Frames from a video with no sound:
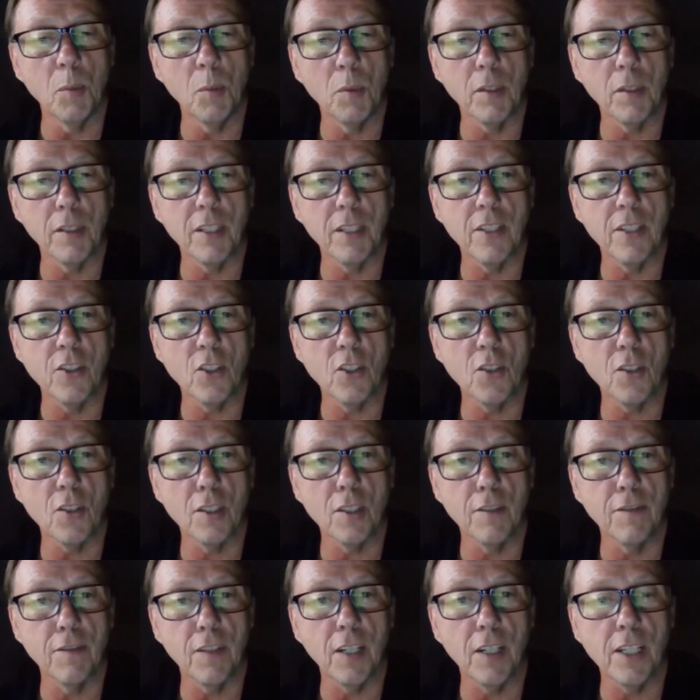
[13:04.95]
where, as you
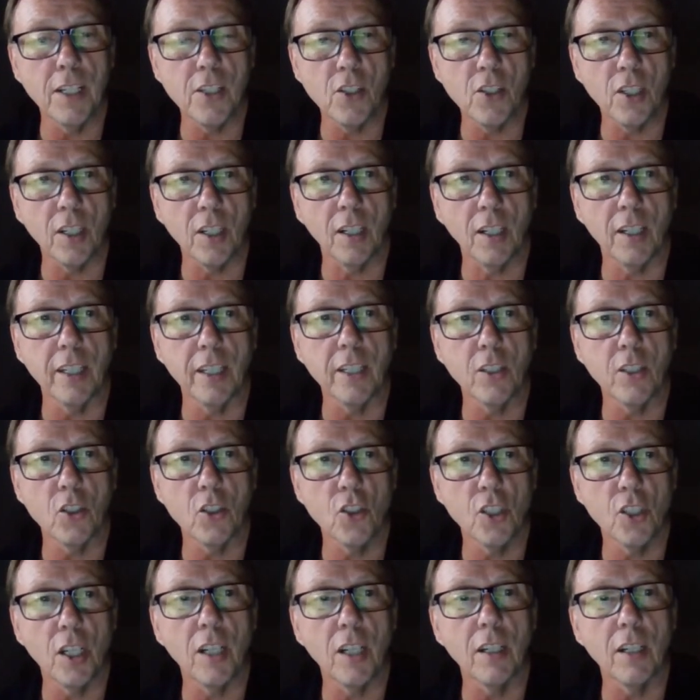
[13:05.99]
said, the visor clicks
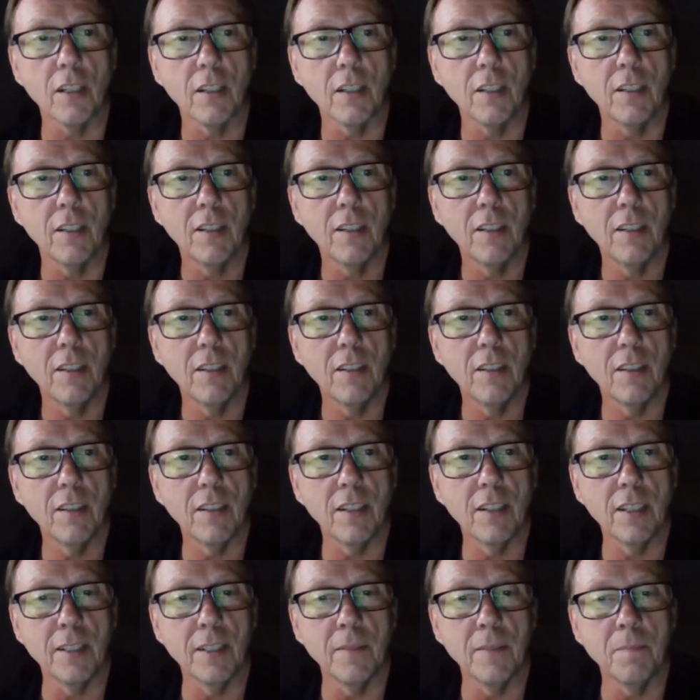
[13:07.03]
shut
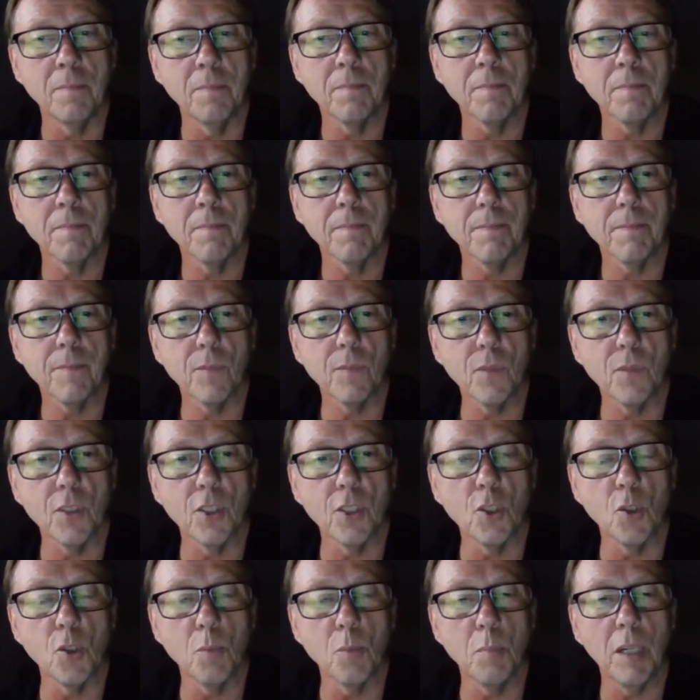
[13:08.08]
and
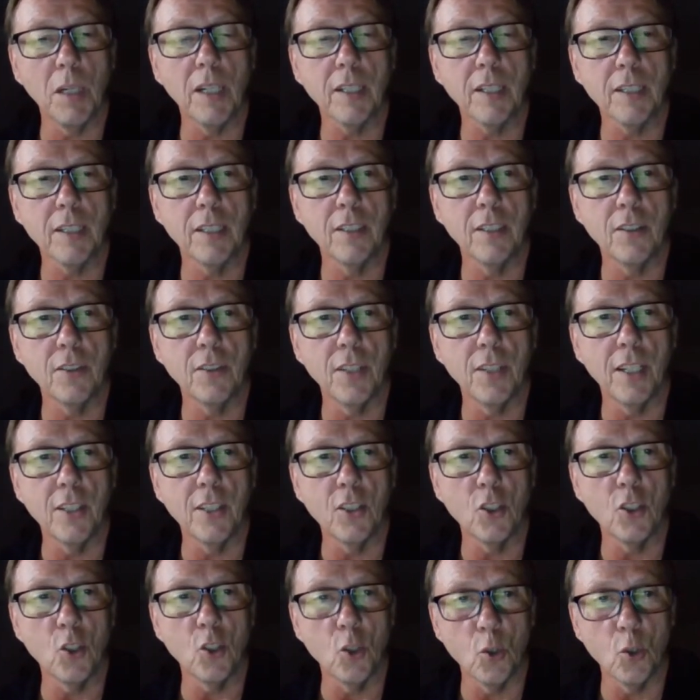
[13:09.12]
you're back
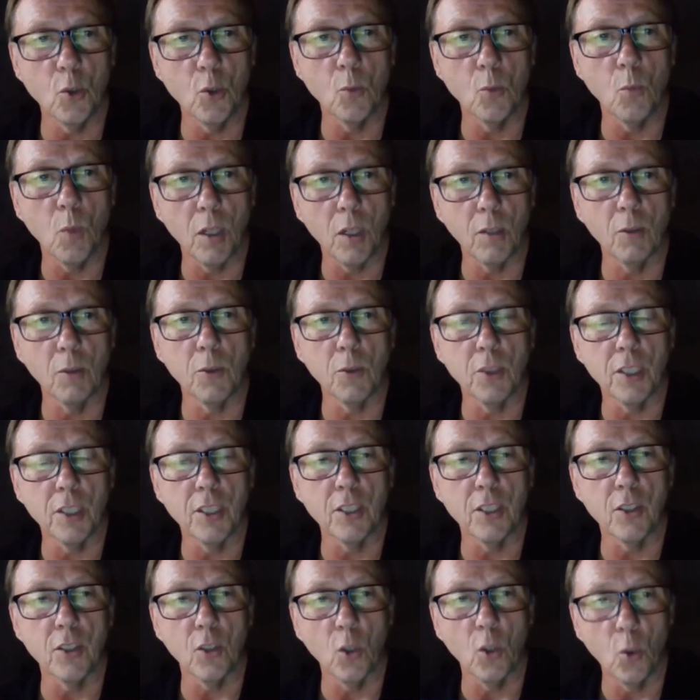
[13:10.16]
in your world,
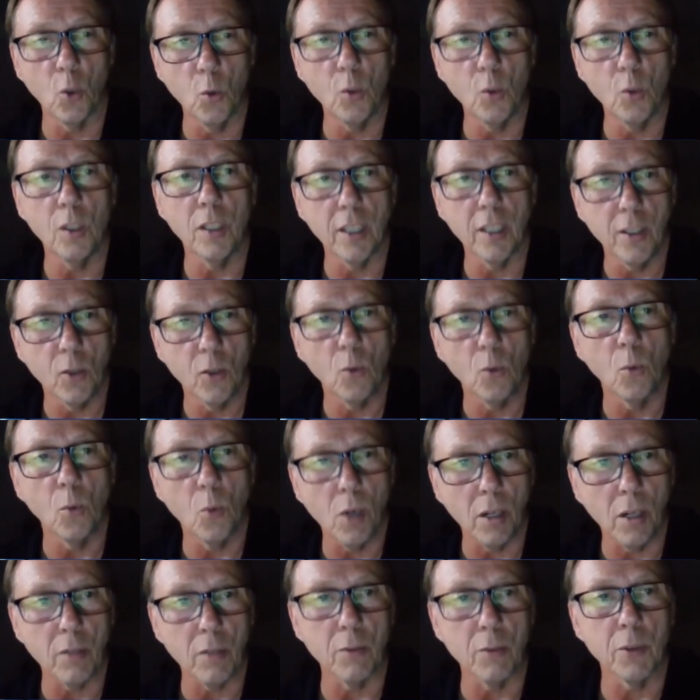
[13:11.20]
in your own
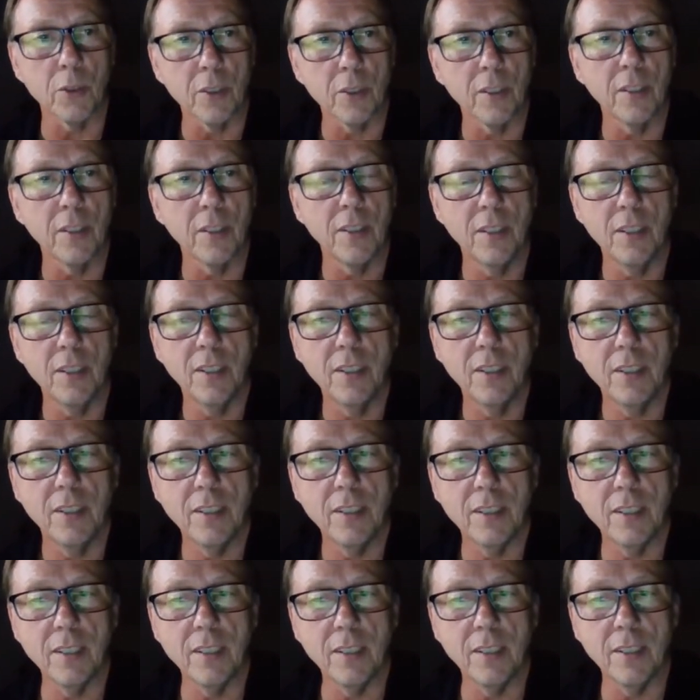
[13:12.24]
little world.
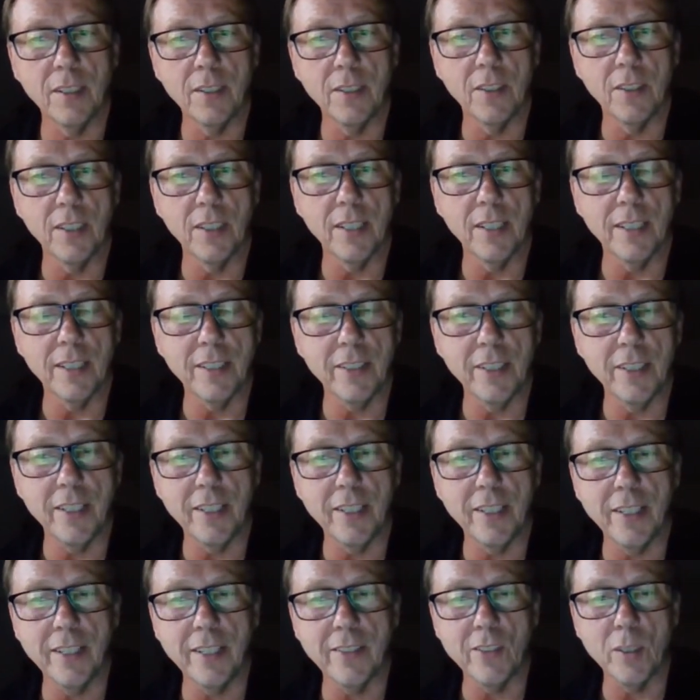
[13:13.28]
And
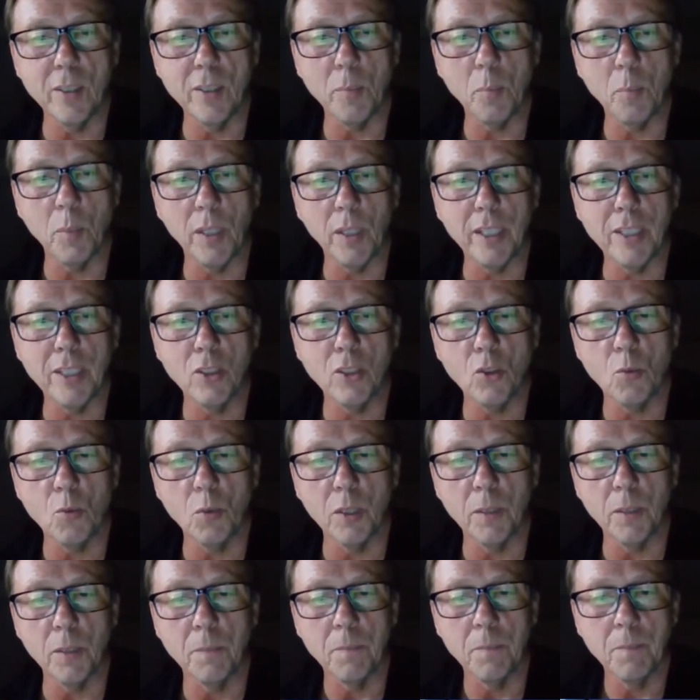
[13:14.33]
it's a place
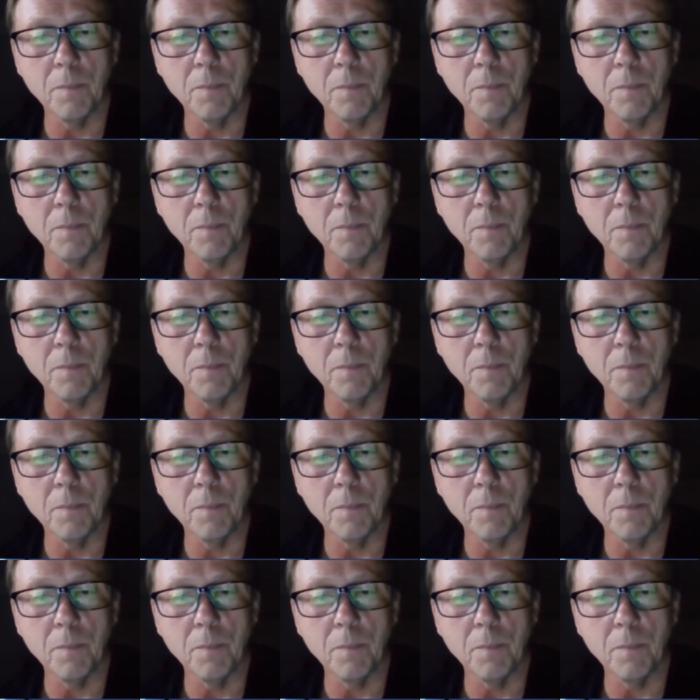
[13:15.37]
where